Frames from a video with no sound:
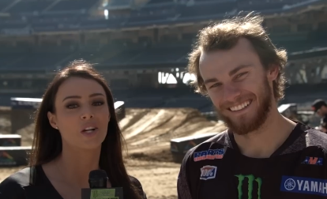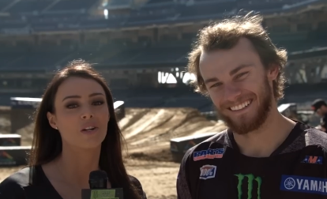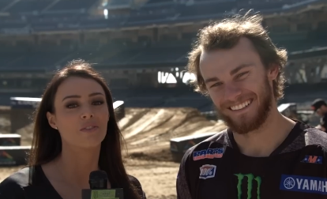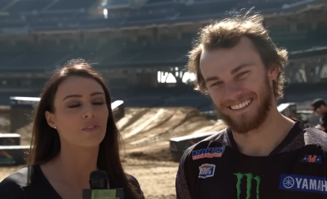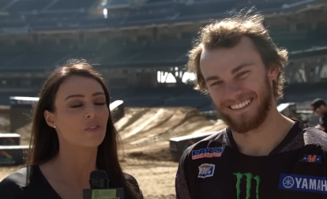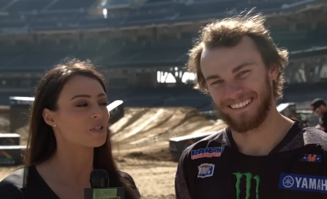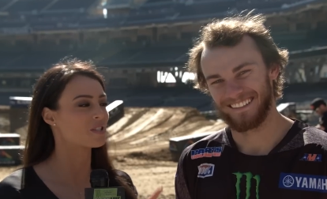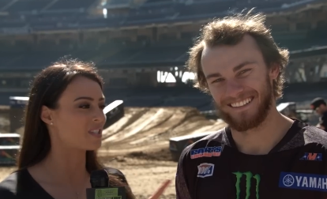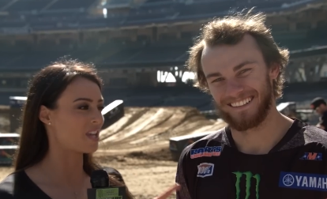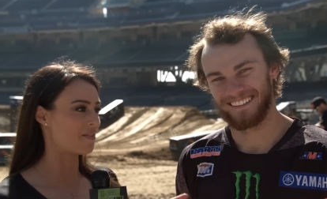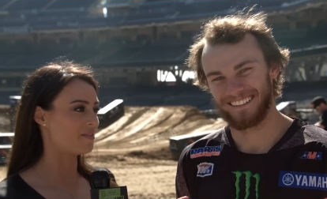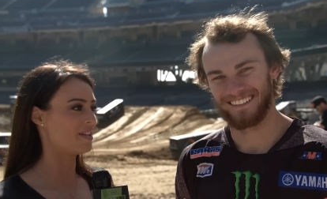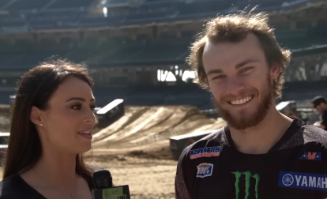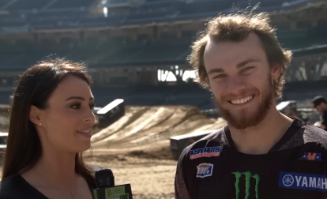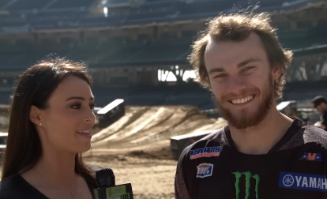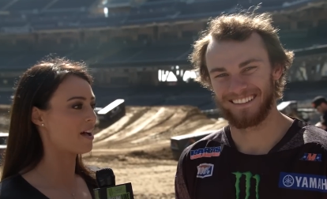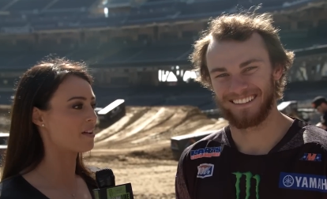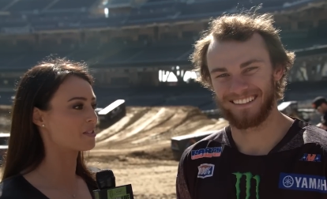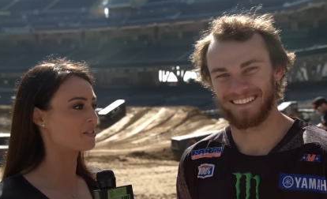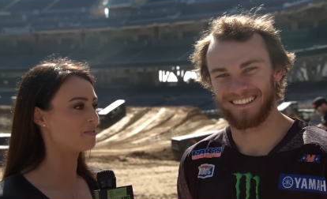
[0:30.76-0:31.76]
Speaker 1: over
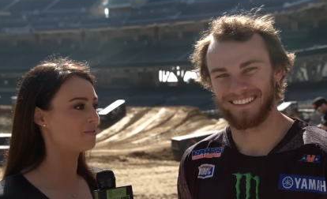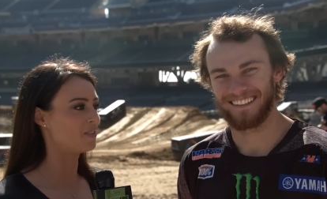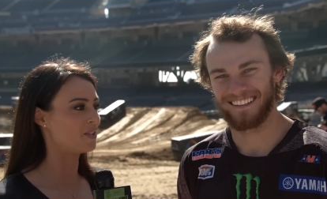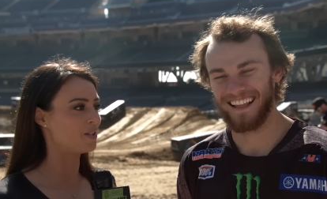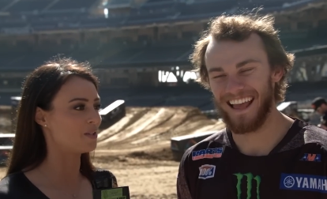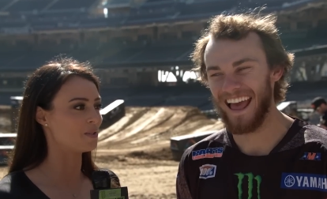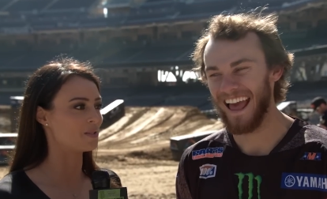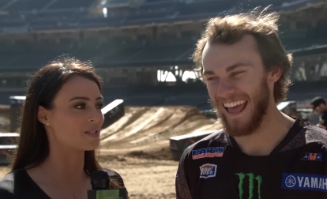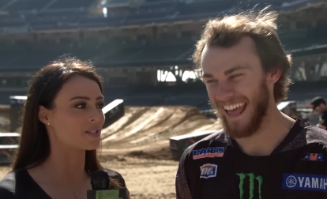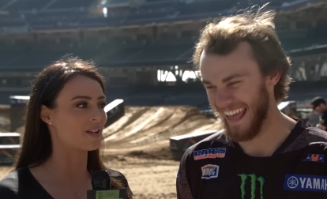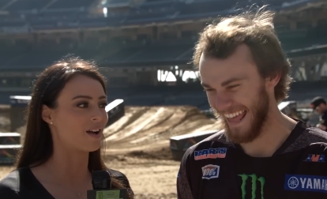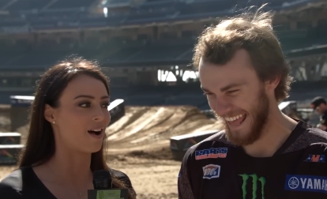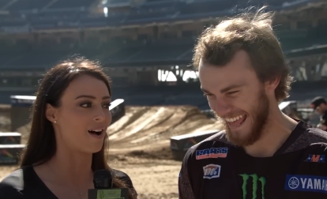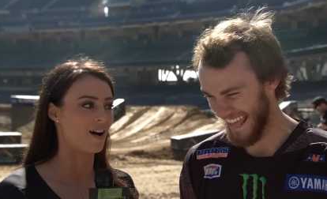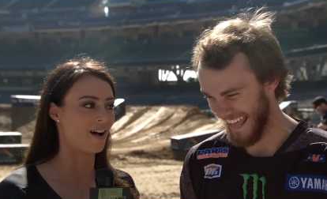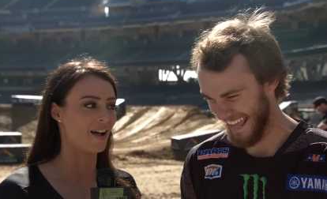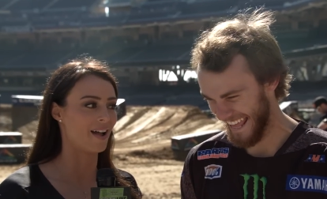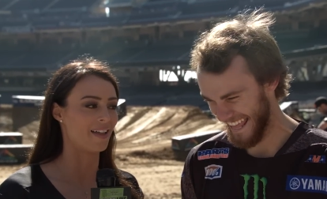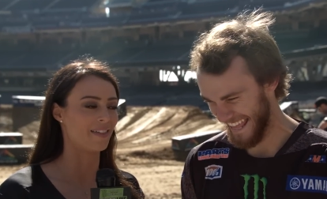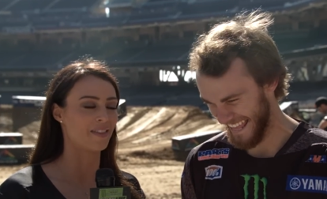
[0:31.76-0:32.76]
70,000 views
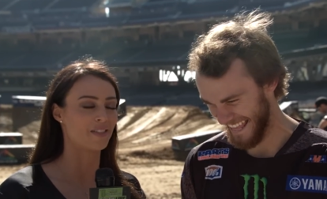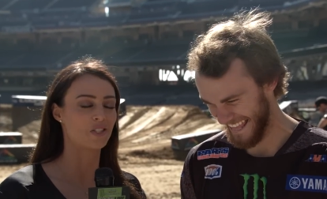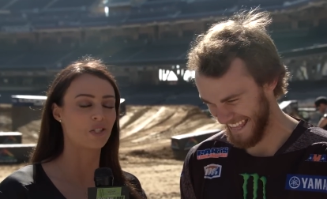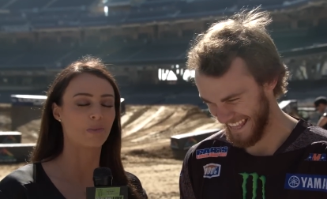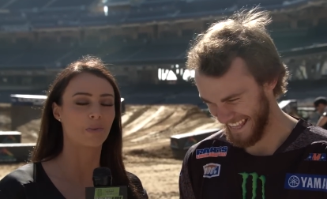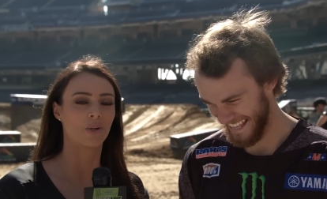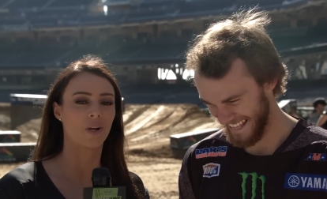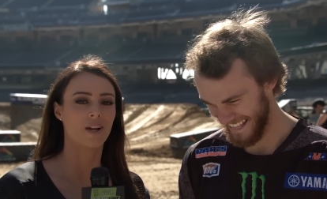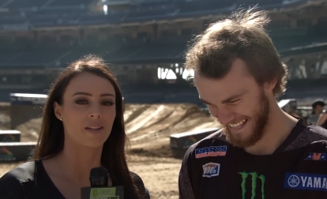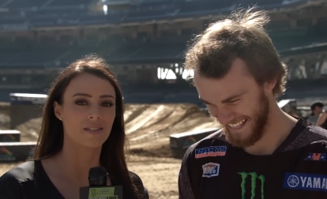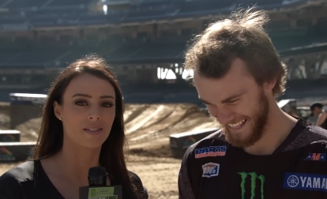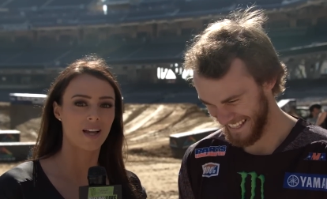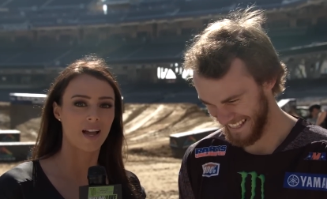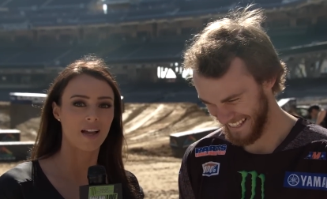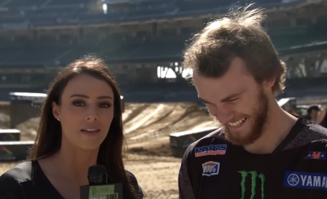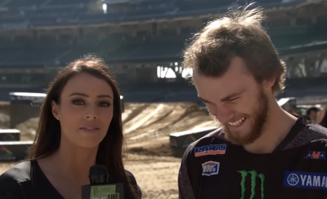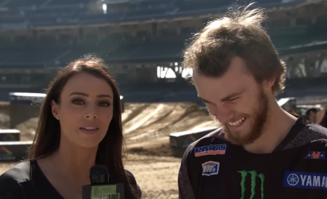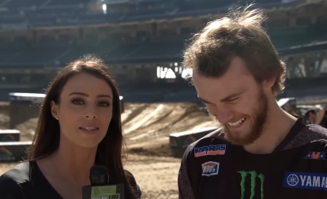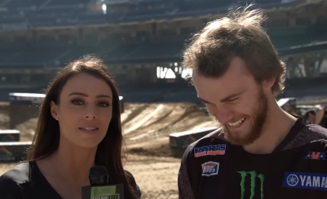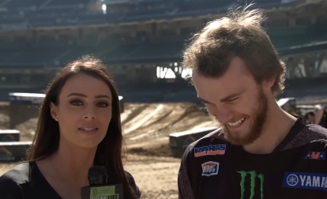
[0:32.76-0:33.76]
on the Supercross
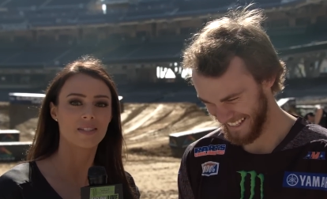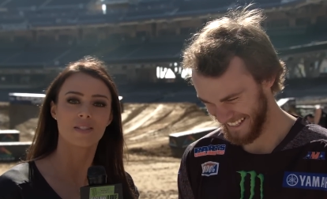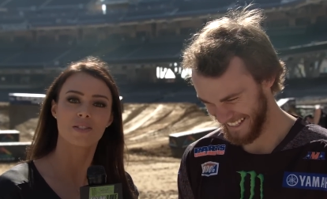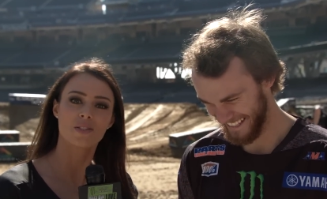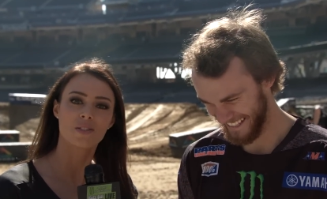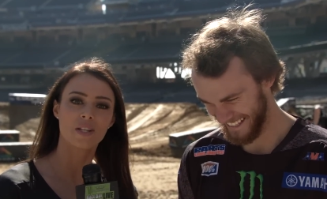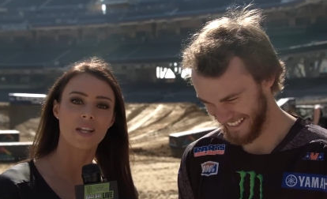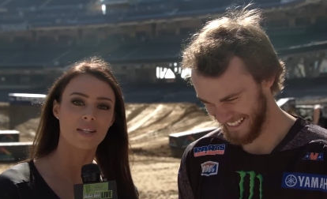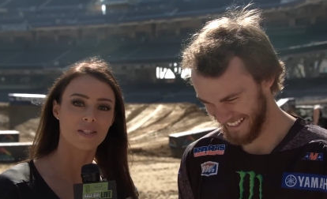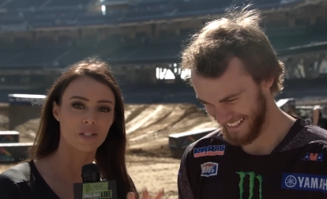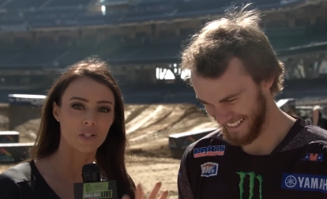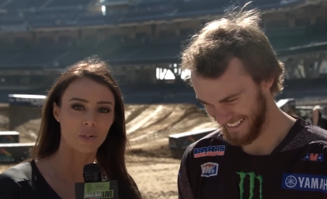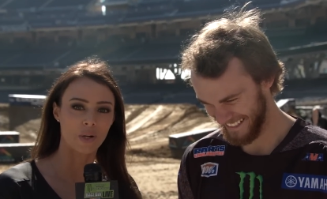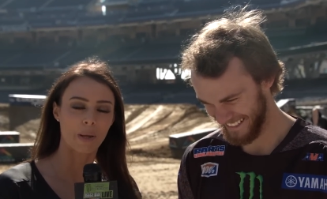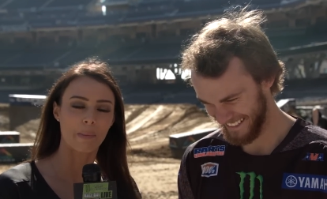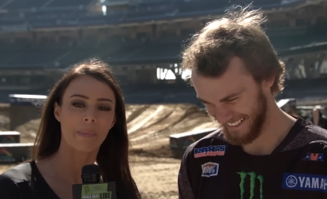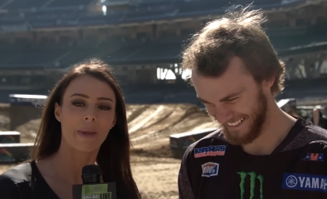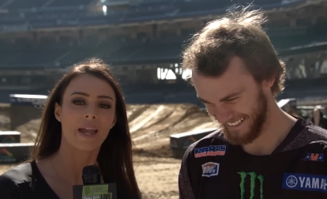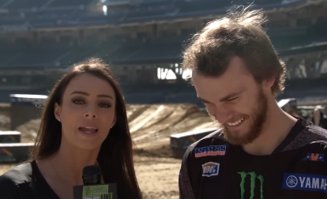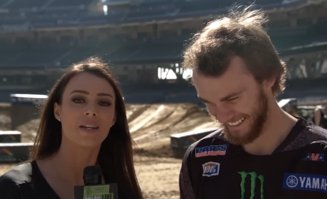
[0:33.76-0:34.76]
Live
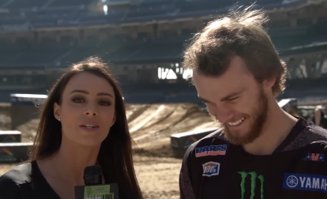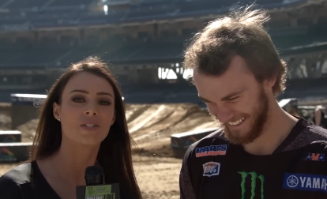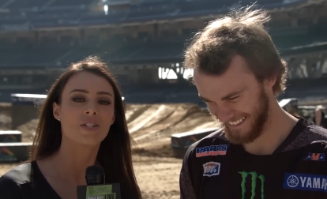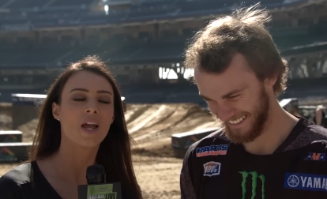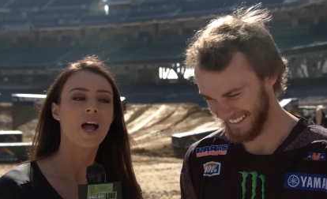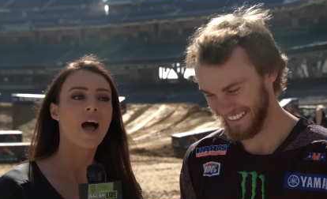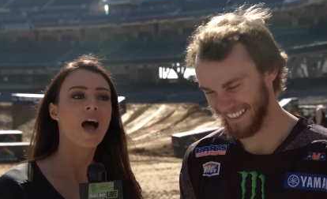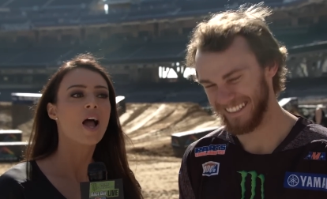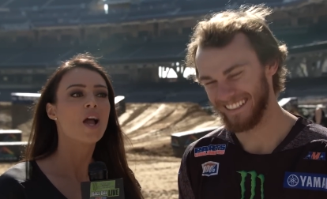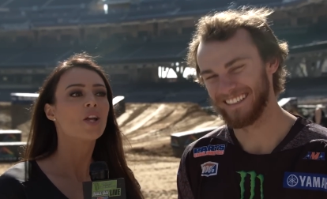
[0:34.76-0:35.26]
Instagram page.